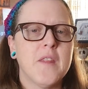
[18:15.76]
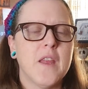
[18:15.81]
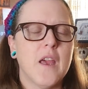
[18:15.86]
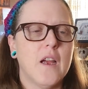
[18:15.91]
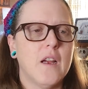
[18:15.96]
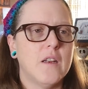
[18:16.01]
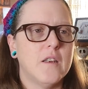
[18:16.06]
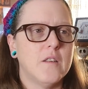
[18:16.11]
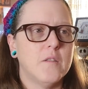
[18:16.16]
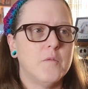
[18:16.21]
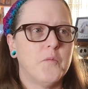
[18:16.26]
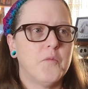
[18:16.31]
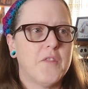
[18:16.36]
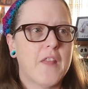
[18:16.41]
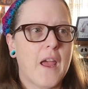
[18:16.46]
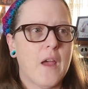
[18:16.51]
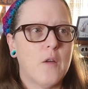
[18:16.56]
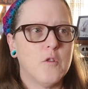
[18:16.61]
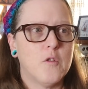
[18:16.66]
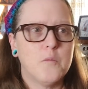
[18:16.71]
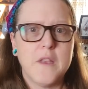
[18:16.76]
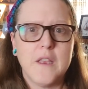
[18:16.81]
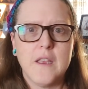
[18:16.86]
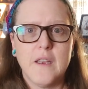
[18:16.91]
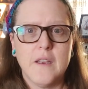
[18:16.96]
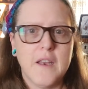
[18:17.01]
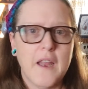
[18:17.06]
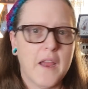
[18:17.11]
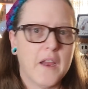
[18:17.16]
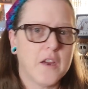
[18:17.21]
Um, that will be
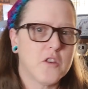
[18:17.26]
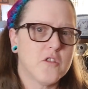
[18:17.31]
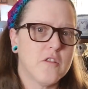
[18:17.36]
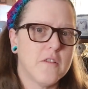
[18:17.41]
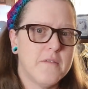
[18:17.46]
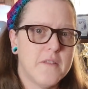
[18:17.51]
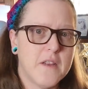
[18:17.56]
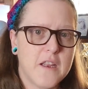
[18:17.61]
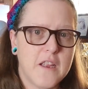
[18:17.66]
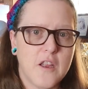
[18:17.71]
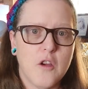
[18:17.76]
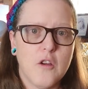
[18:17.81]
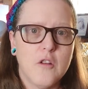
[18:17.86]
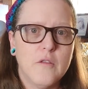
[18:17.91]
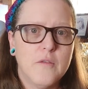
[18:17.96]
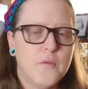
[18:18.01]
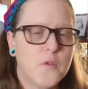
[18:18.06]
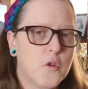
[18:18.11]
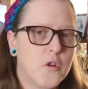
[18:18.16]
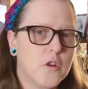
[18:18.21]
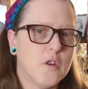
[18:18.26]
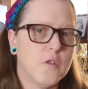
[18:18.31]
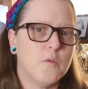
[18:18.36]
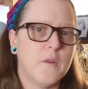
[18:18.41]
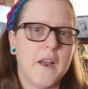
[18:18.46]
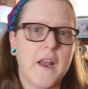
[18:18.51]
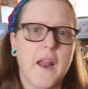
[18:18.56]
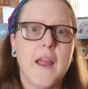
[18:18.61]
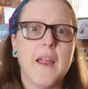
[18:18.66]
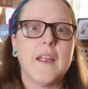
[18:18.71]
an extra video for
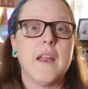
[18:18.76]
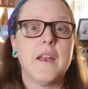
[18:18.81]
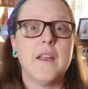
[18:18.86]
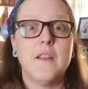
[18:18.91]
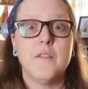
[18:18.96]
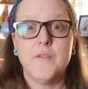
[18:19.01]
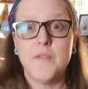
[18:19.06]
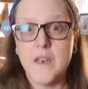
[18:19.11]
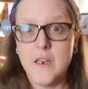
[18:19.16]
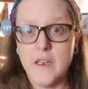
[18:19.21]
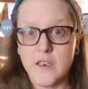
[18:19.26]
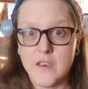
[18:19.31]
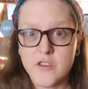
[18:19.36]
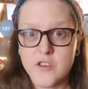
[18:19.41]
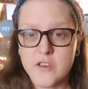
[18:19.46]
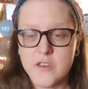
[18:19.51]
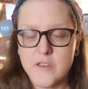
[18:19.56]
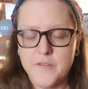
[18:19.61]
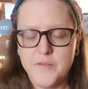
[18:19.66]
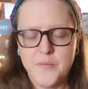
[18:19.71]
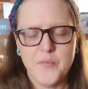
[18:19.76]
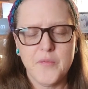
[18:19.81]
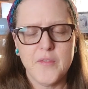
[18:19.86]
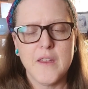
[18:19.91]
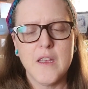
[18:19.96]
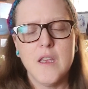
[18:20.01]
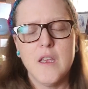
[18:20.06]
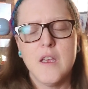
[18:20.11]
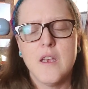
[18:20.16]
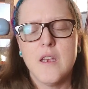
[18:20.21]
when I get it finished.
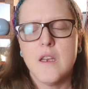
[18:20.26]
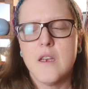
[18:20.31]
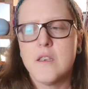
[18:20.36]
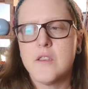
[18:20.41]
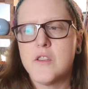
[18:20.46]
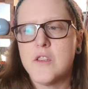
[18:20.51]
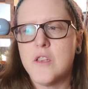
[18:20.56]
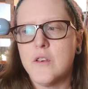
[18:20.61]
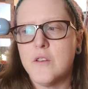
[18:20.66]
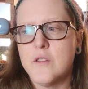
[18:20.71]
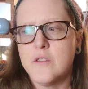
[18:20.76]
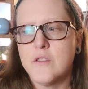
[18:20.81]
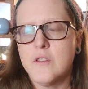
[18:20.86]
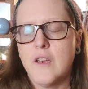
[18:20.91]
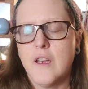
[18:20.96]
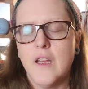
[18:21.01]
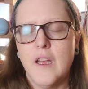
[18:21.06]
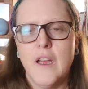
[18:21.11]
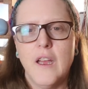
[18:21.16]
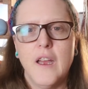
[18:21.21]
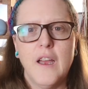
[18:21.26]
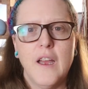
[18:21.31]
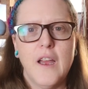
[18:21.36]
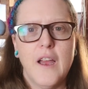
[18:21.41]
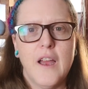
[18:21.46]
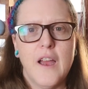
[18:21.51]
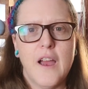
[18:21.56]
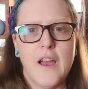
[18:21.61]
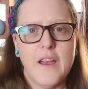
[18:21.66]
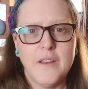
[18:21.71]
So
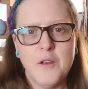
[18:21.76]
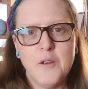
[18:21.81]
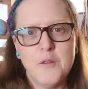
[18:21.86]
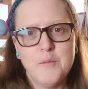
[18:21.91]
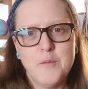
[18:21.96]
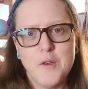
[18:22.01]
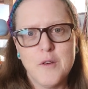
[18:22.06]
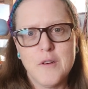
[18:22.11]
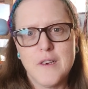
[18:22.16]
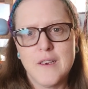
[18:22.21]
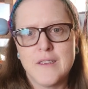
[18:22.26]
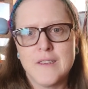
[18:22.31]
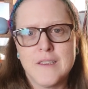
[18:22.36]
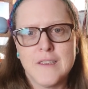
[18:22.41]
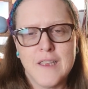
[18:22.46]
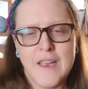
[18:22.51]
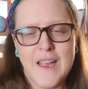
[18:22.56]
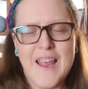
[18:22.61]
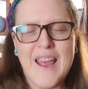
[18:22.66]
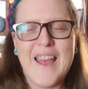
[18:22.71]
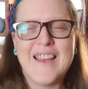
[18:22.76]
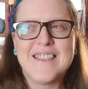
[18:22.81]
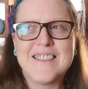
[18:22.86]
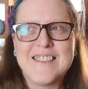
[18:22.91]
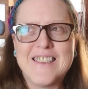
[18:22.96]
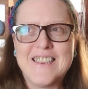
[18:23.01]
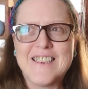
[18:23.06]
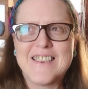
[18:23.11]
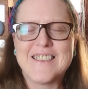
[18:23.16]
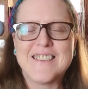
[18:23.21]
I hope you're ex as
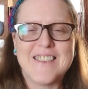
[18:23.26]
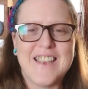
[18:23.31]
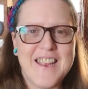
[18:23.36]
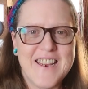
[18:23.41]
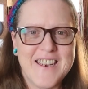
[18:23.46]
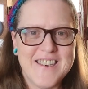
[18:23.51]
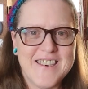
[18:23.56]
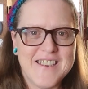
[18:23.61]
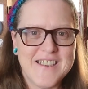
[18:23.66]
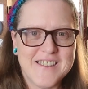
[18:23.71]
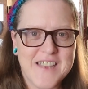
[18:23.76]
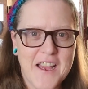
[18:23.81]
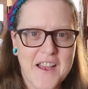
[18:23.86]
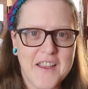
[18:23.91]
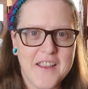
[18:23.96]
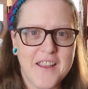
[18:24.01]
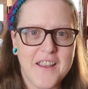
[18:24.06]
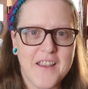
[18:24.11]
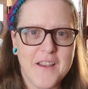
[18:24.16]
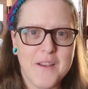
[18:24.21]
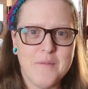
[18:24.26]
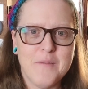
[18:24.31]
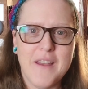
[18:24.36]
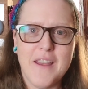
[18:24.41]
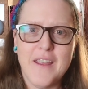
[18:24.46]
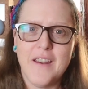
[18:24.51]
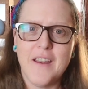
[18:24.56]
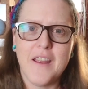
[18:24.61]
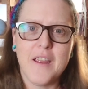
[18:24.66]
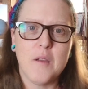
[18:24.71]
excited as I am
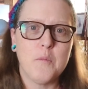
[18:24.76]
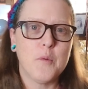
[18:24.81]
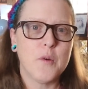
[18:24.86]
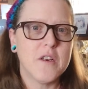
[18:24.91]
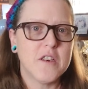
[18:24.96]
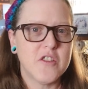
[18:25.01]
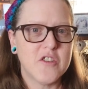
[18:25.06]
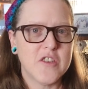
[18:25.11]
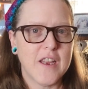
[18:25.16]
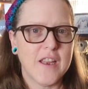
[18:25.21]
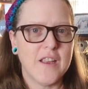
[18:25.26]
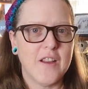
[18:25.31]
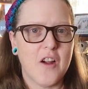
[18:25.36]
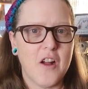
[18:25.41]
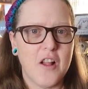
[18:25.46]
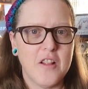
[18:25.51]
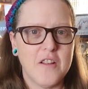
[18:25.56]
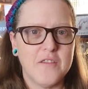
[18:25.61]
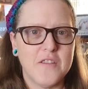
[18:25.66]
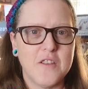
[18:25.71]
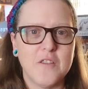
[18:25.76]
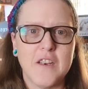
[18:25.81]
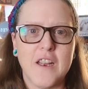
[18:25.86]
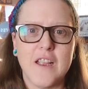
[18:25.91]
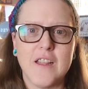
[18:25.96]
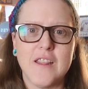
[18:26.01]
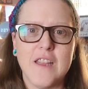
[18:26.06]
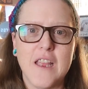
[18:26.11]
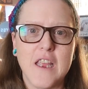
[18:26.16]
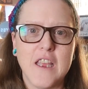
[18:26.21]
and I appreciate all of you and
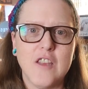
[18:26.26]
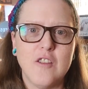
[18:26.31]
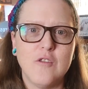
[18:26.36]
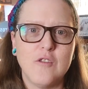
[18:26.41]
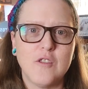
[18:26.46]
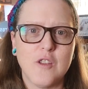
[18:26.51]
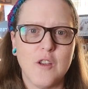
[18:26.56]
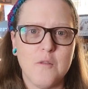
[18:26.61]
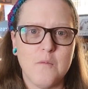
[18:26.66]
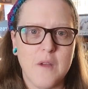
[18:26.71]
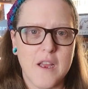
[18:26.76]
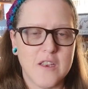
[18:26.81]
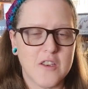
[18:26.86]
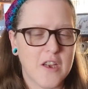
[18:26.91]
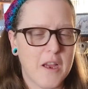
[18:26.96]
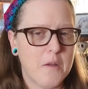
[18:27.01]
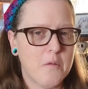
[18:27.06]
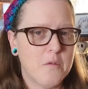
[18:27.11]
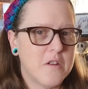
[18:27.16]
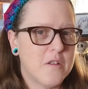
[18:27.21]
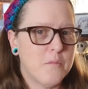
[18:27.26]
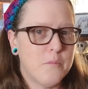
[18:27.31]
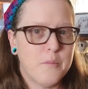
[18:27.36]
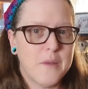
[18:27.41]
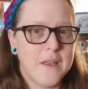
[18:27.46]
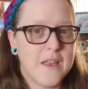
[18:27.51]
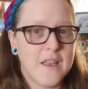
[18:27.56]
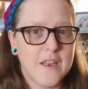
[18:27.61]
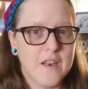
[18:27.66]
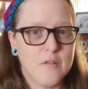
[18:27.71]
I thank you so much. I wouldn't
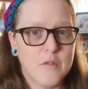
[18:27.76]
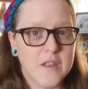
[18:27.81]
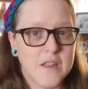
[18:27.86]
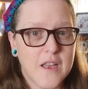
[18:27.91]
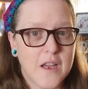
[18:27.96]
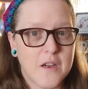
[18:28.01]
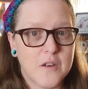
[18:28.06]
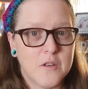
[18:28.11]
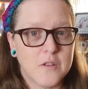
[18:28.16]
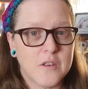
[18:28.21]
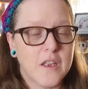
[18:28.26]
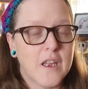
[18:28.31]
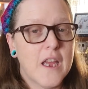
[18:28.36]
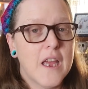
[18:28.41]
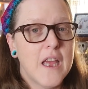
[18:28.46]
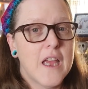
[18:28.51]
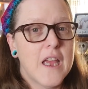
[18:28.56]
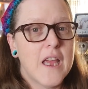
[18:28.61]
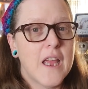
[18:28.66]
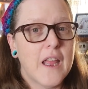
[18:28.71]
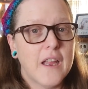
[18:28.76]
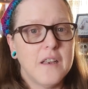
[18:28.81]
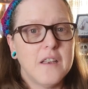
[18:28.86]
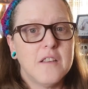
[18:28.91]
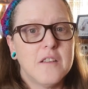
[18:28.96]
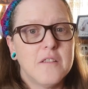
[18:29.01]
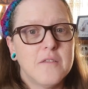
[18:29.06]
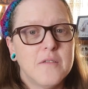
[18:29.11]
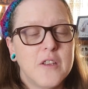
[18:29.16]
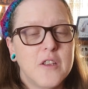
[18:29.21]
be here without
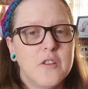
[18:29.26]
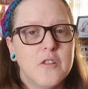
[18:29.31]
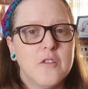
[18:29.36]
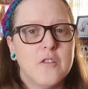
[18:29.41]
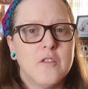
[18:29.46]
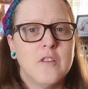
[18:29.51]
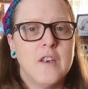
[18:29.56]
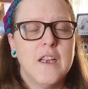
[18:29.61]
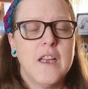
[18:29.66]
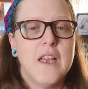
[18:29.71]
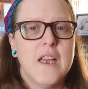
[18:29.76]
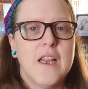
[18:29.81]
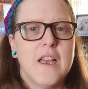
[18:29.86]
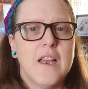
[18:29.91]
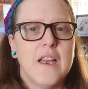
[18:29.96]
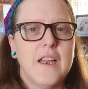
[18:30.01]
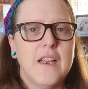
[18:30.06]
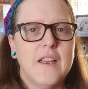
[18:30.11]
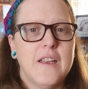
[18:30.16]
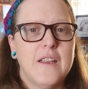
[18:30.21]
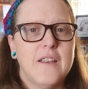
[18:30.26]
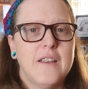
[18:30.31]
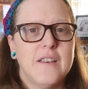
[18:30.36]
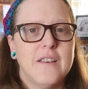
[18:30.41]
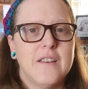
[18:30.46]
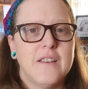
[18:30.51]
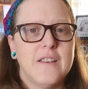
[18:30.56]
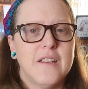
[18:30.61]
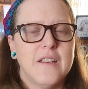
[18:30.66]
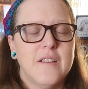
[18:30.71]
any of you
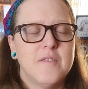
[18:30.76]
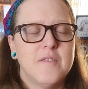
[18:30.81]
and